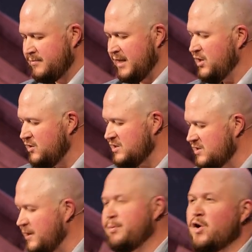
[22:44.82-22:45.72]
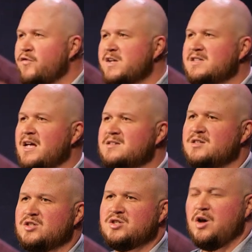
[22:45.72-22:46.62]
And he uses the perfect tense
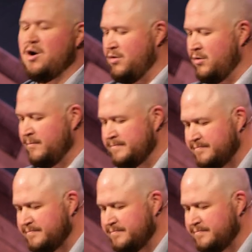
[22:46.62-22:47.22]
to show,